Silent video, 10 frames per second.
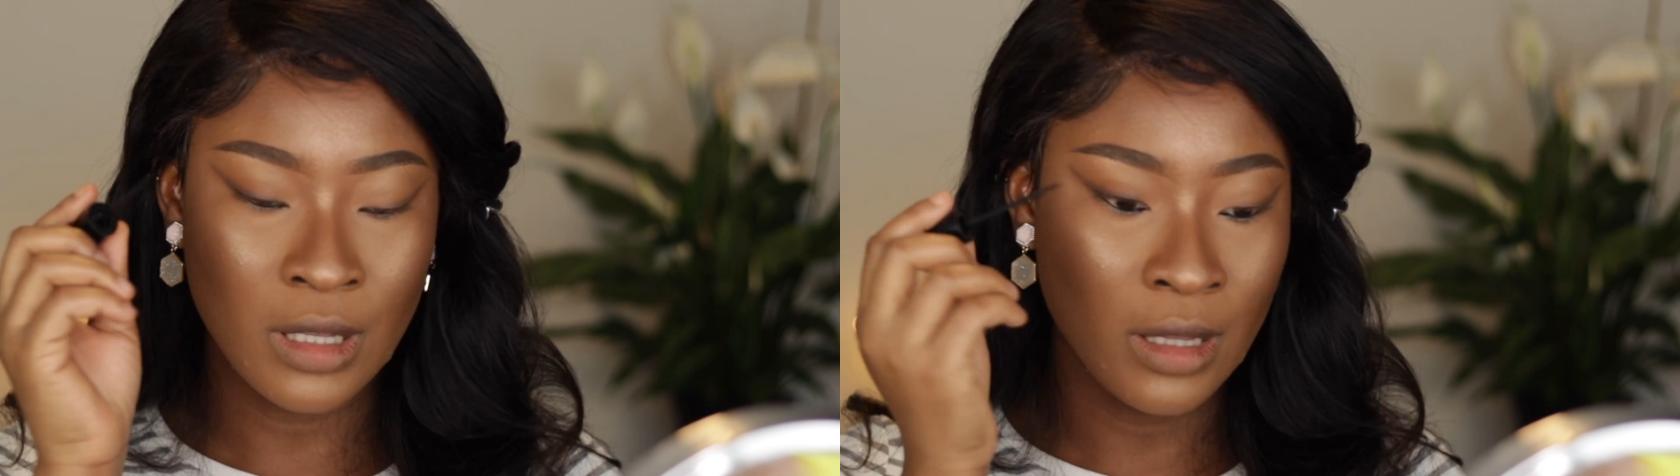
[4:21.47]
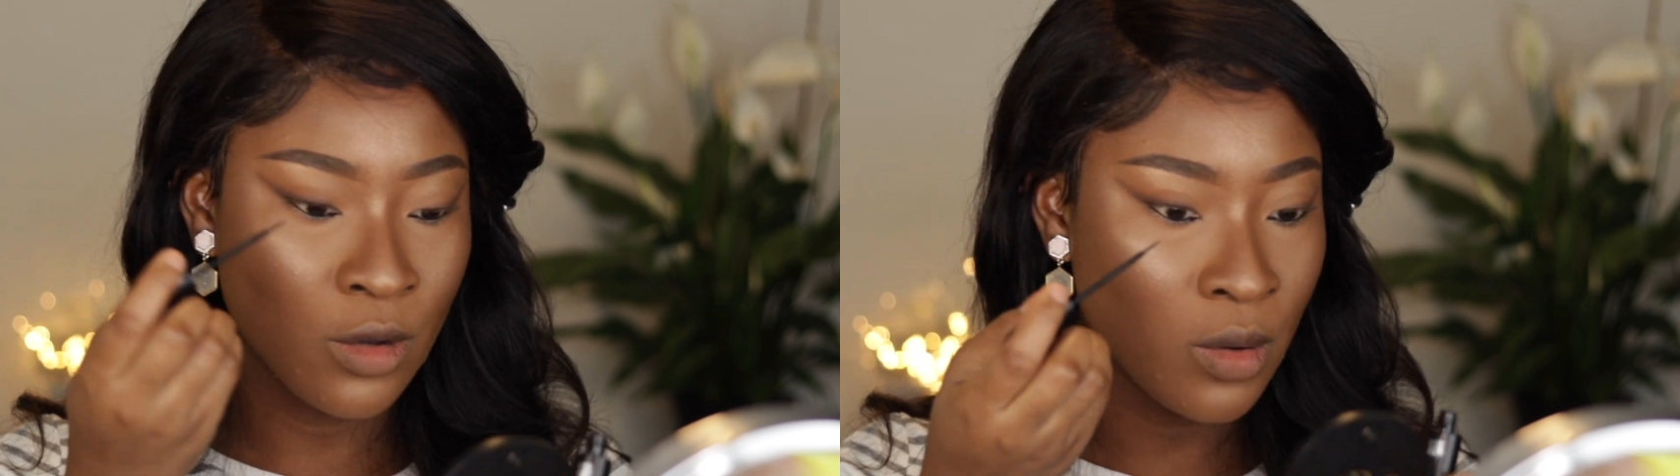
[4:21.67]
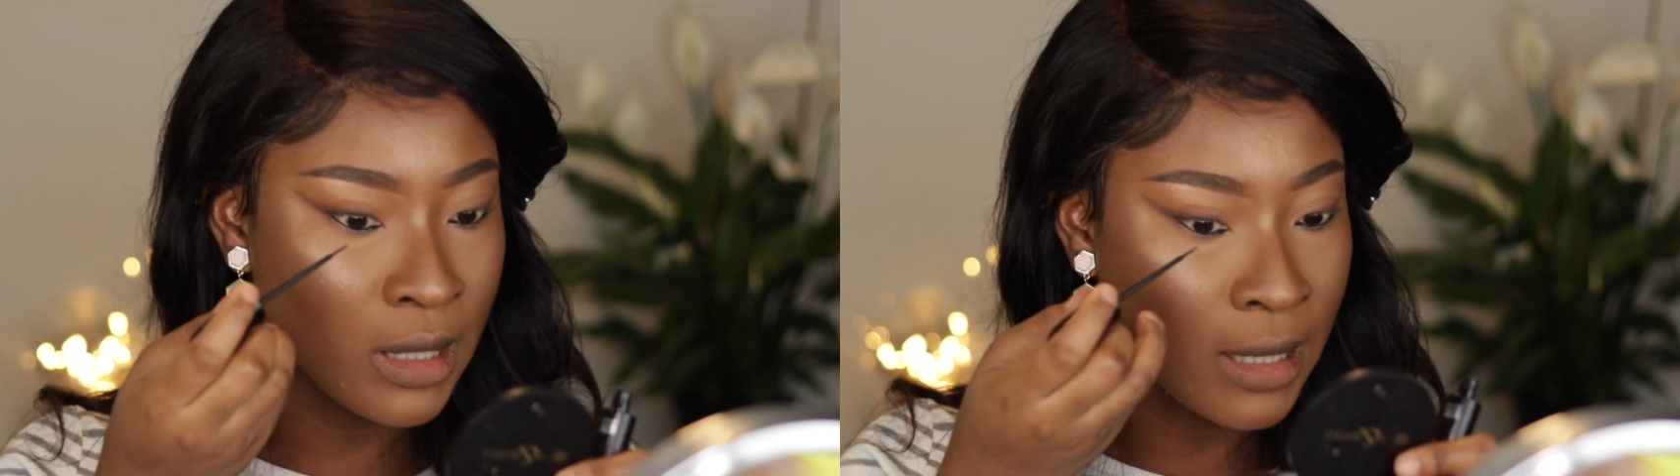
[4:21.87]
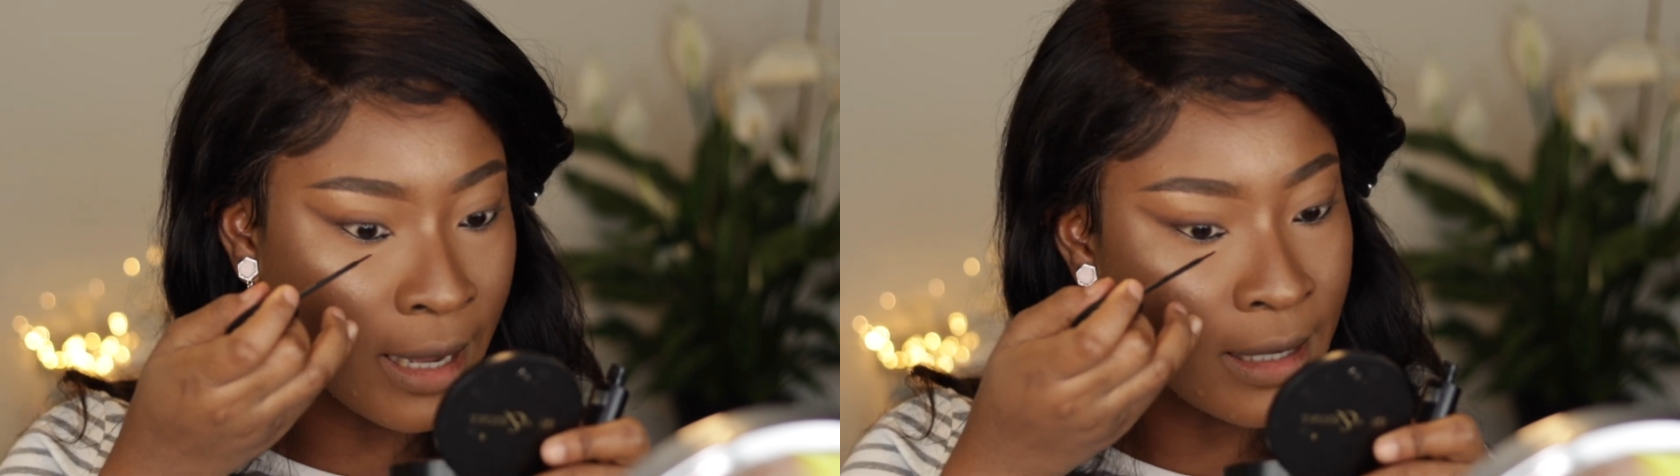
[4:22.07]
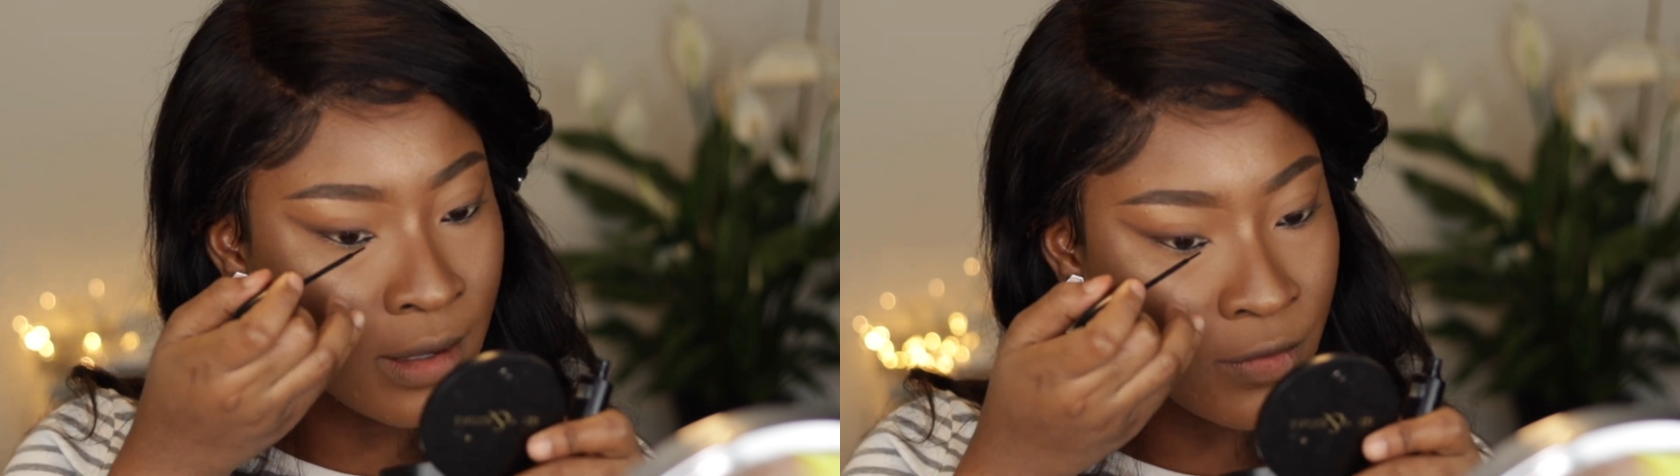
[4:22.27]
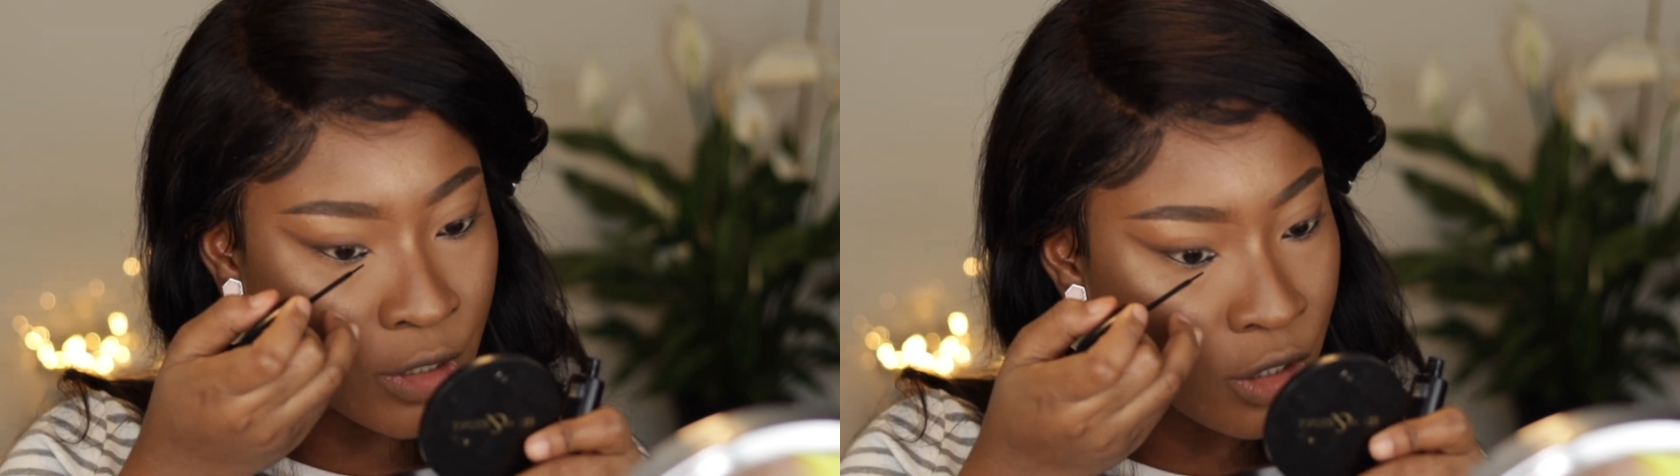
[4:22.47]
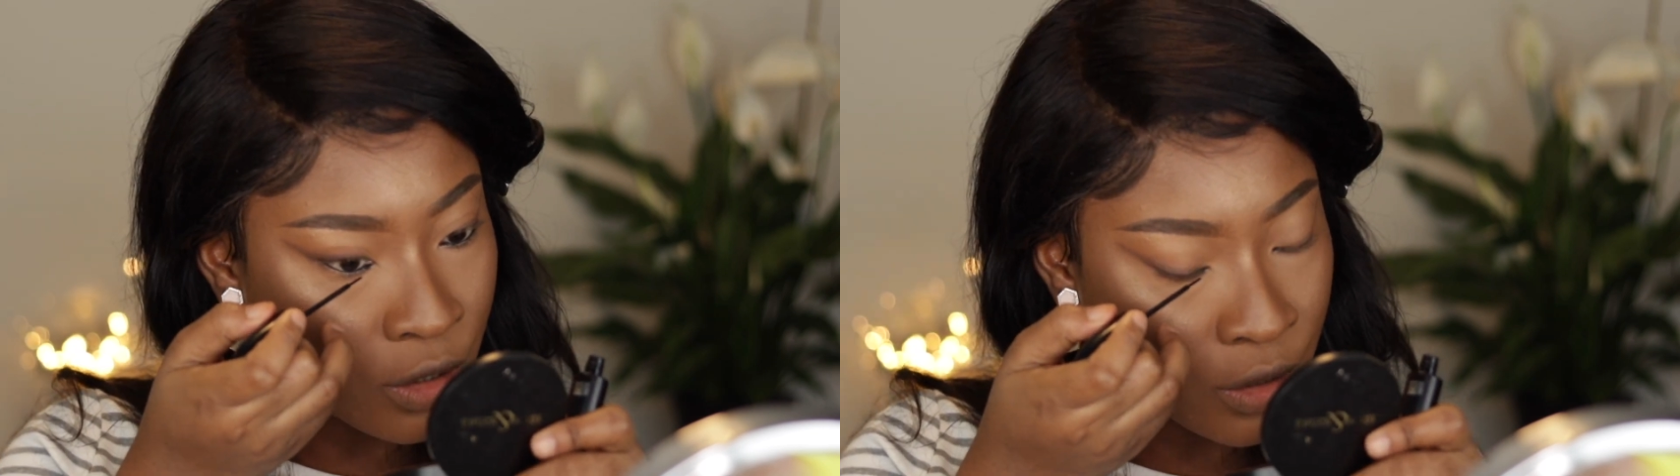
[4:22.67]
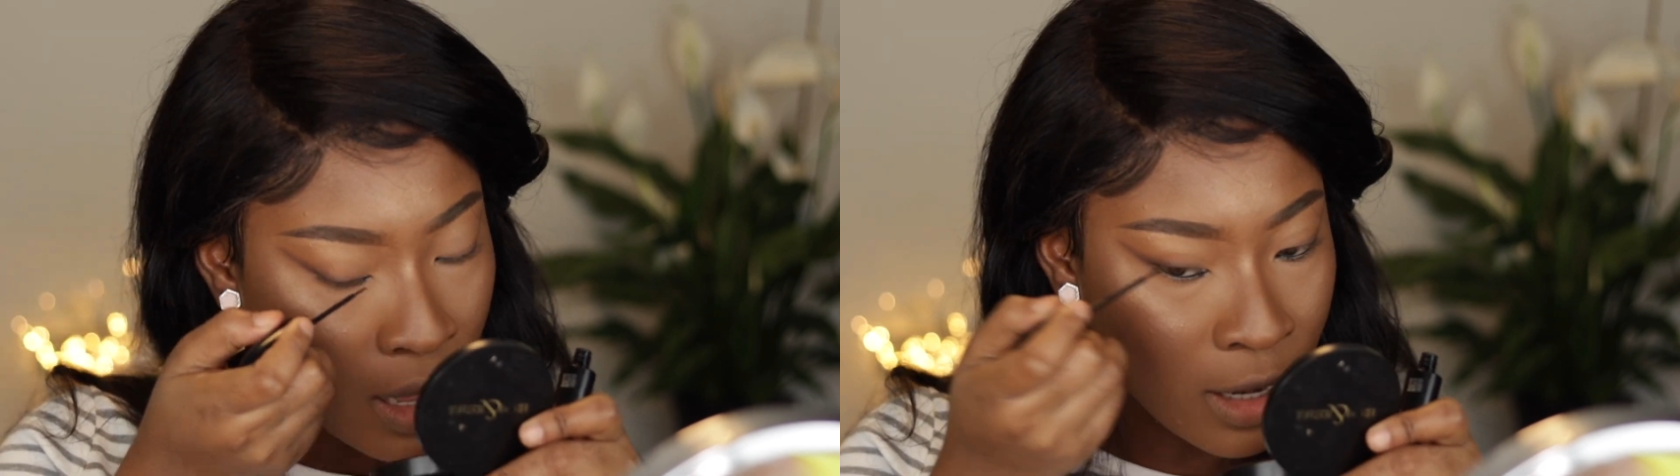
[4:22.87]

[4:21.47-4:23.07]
the liquid liner version,